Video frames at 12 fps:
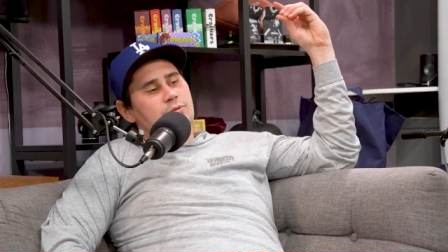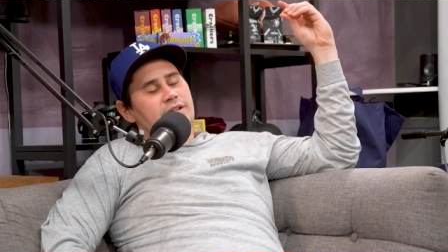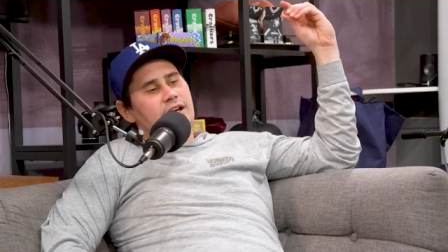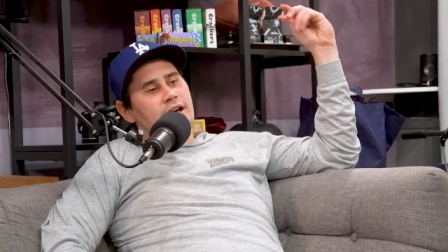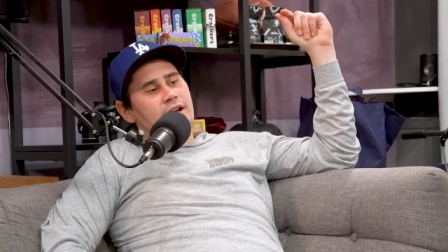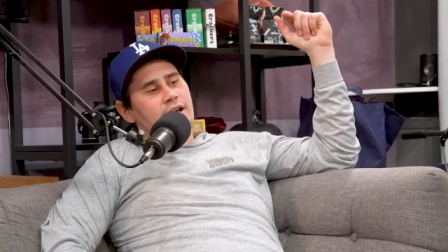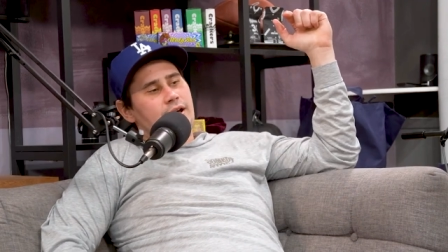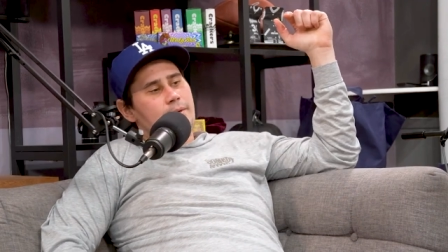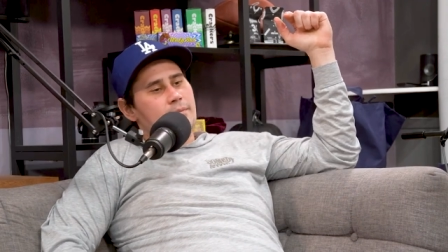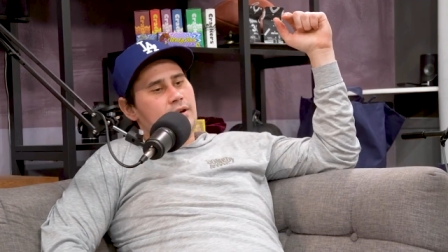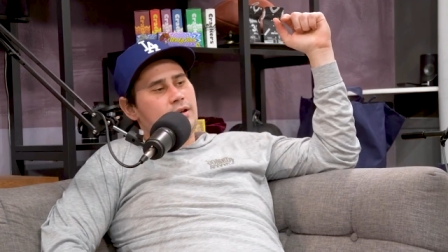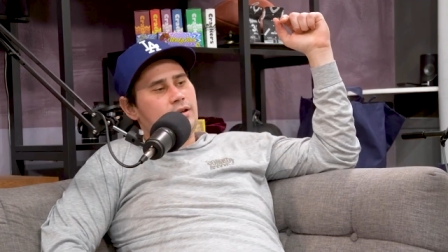we got
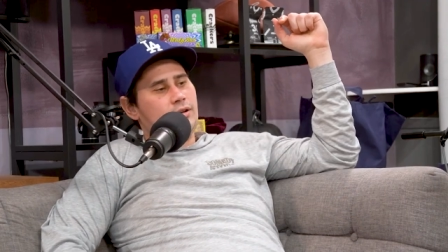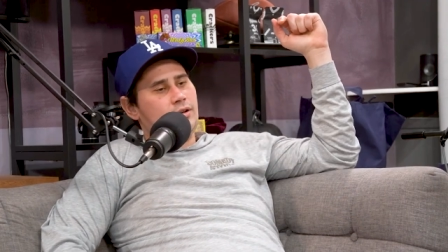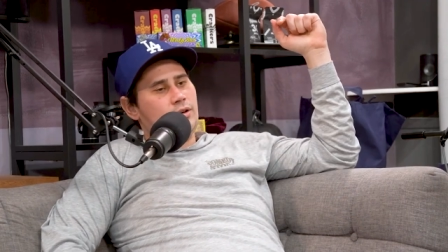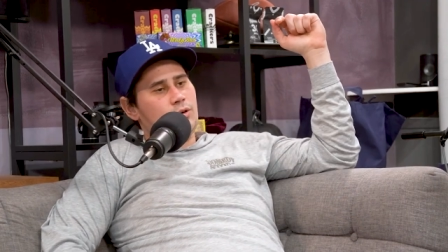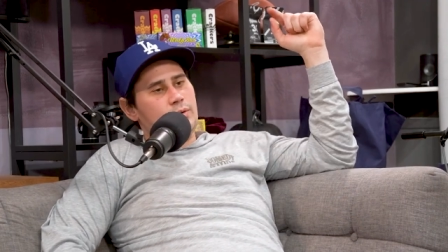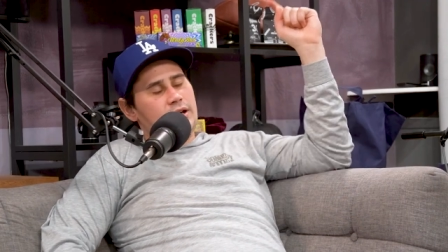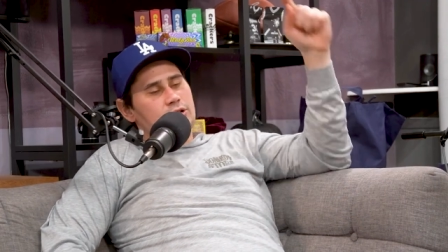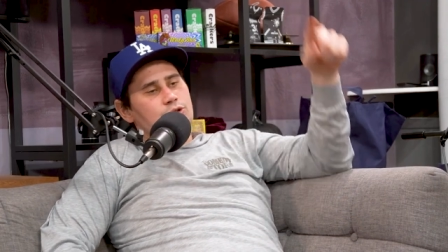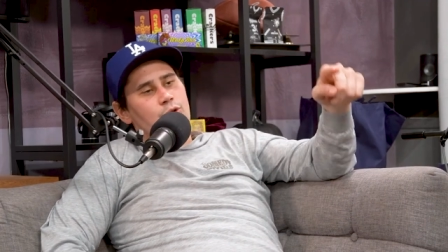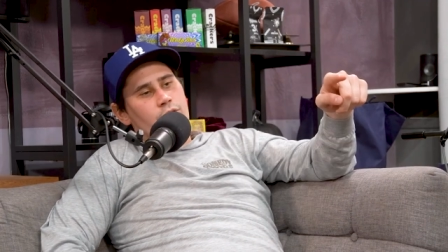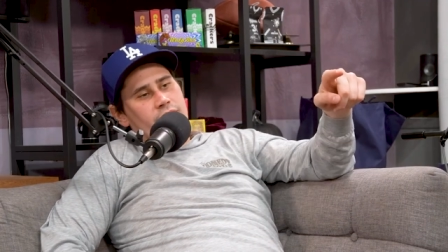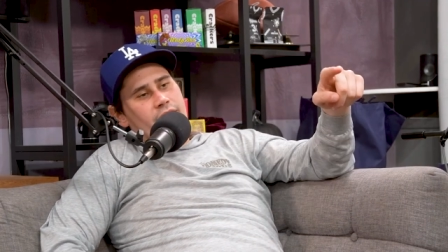um, we got
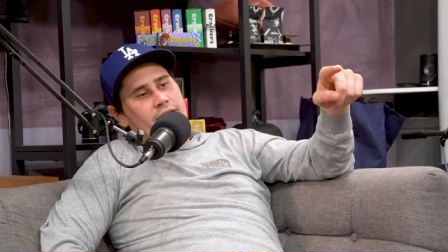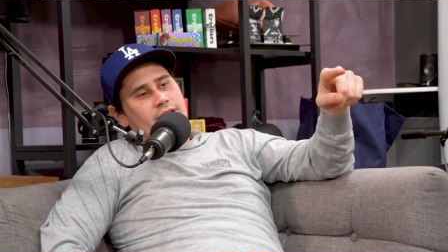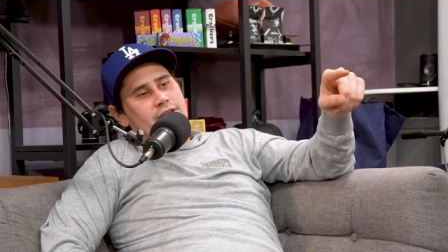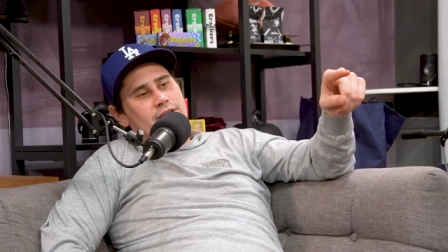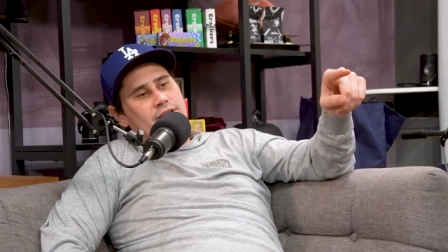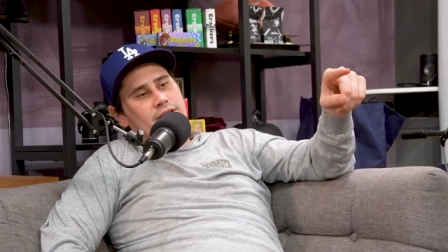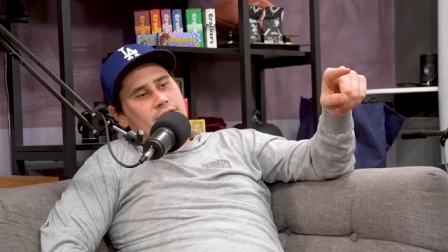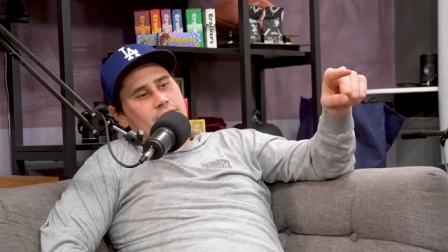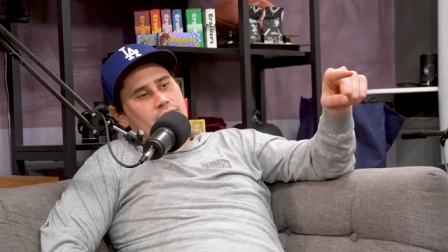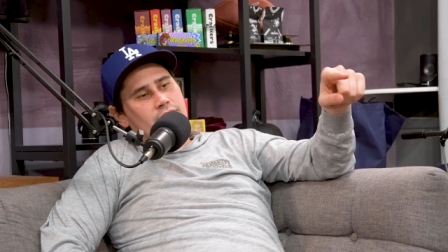tour dates,